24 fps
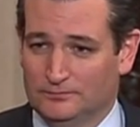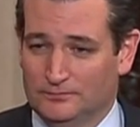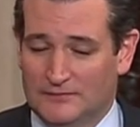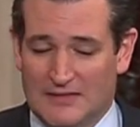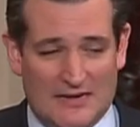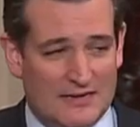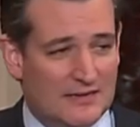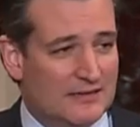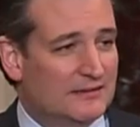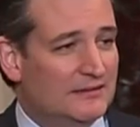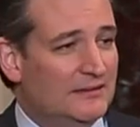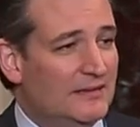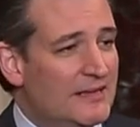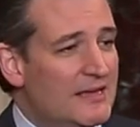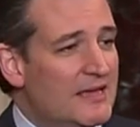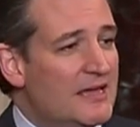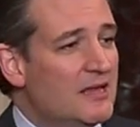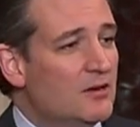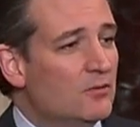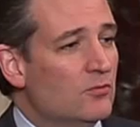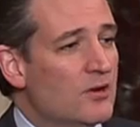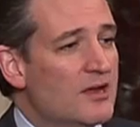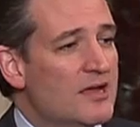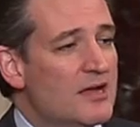that a
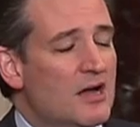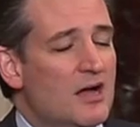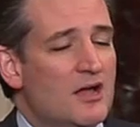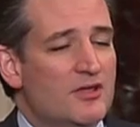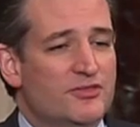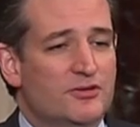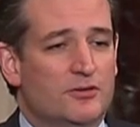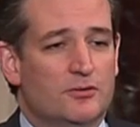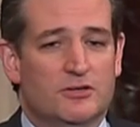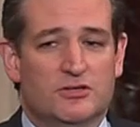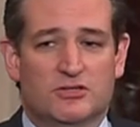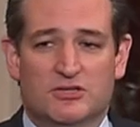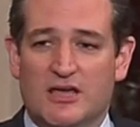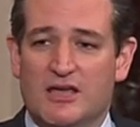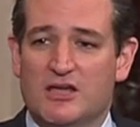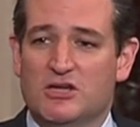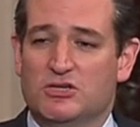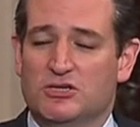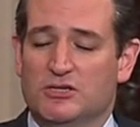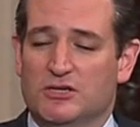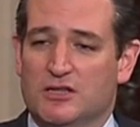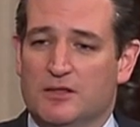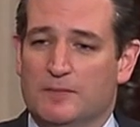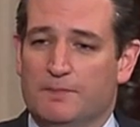clean
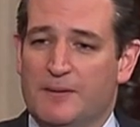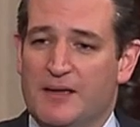reauthorization of the